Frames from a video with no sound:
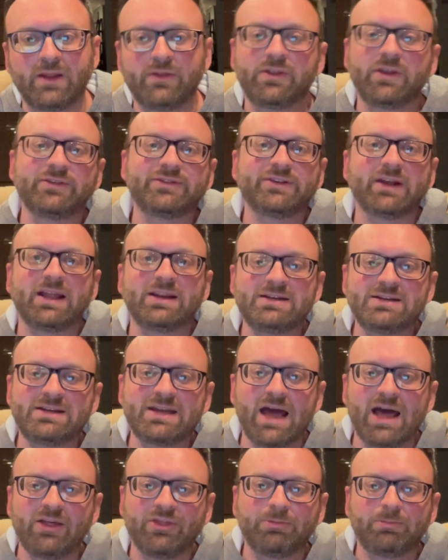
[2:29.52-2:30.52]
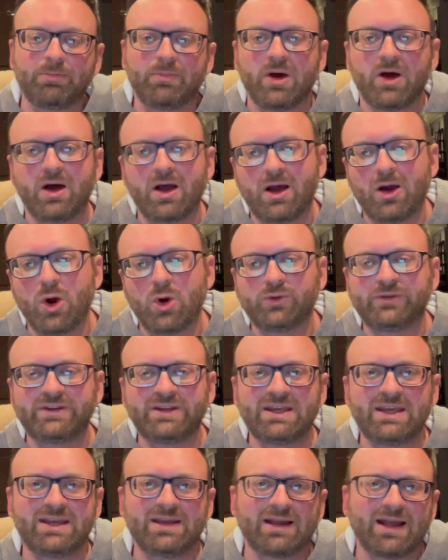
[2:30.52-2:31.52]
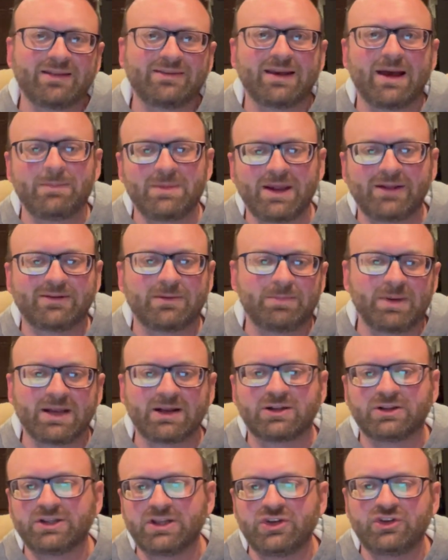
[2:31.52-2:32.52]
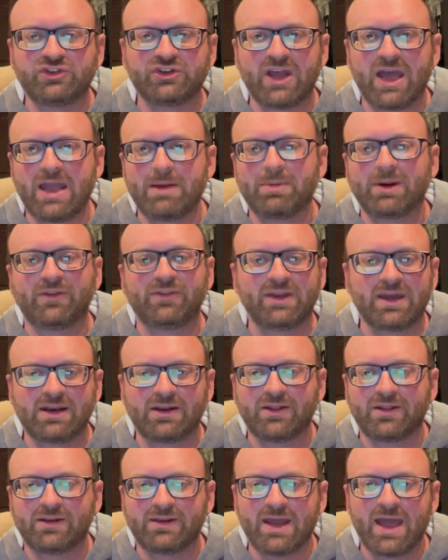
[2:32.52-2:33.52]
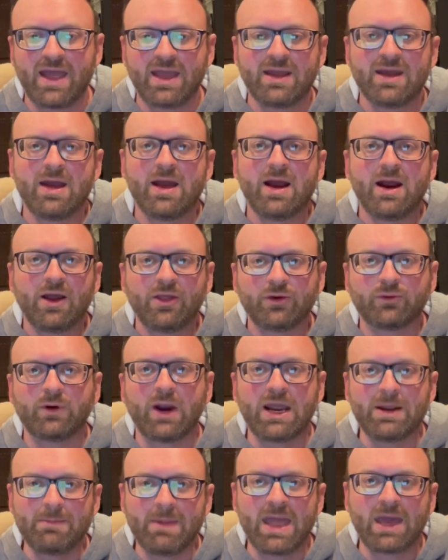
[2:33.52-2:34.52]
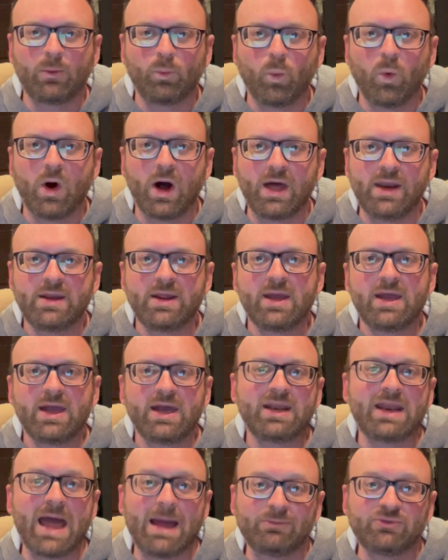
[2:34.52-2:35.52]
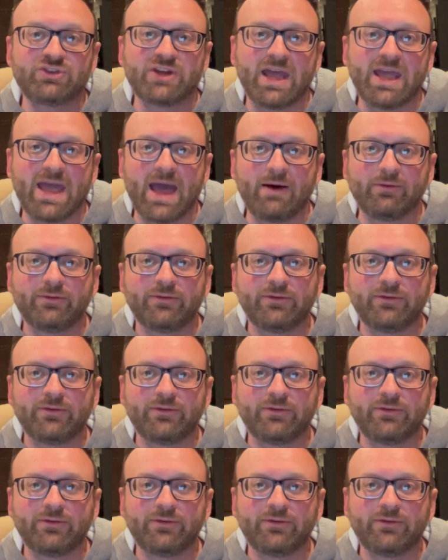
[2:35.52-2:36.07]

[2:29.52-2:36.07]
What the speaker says: The sudden death, OT, that's a bit cliche, but at the end of the day, the right man won in MJF.